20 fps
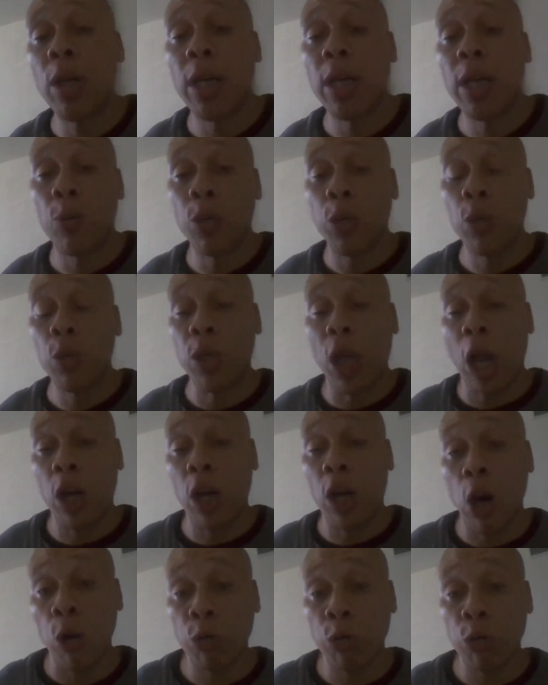We use our
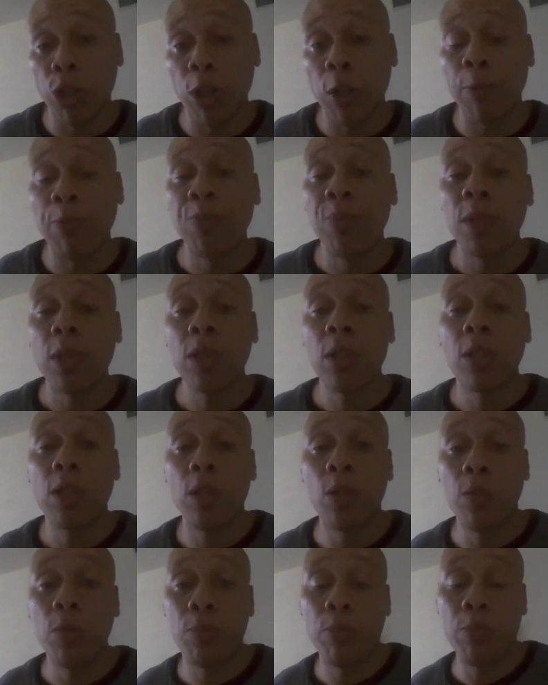culture
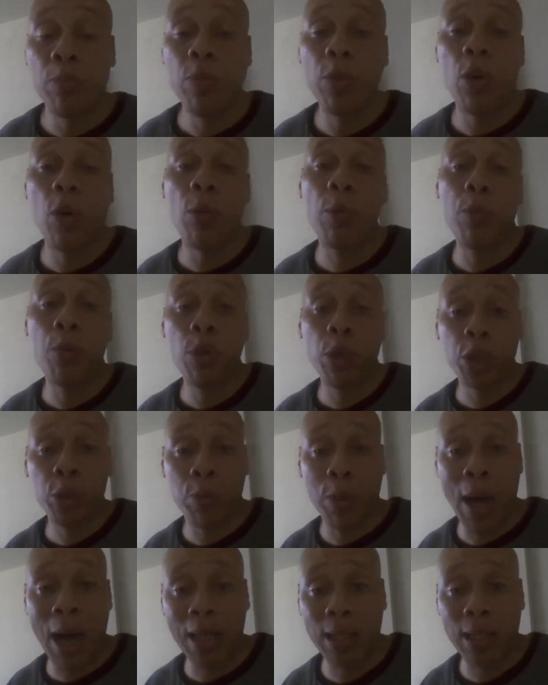to, you know, push
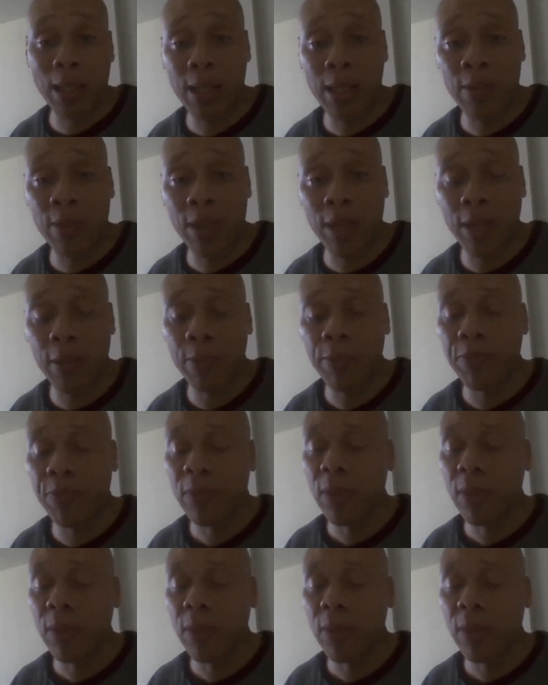positivity.